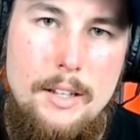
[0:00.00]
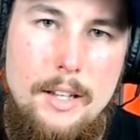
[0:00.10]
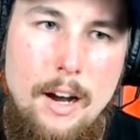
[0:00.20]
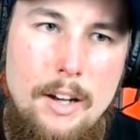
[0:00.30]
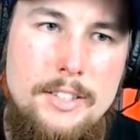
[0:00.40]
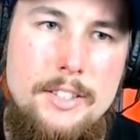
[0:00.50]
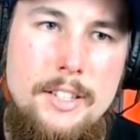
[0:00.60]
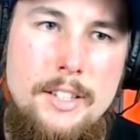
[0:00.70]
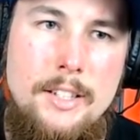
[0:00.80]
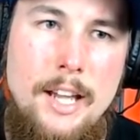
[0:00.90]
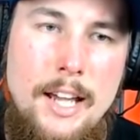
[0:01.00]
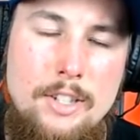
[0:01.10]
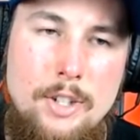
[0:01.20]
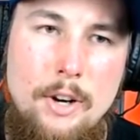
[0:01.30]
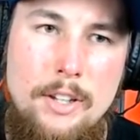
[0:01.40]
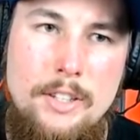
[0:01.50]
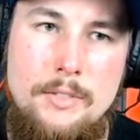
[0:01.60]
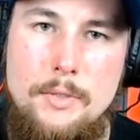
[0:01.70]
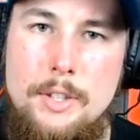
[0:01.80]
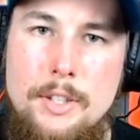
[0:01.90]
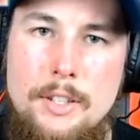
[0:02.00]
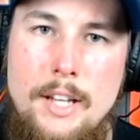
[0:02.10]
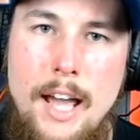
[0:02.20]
Austin and Charlottesville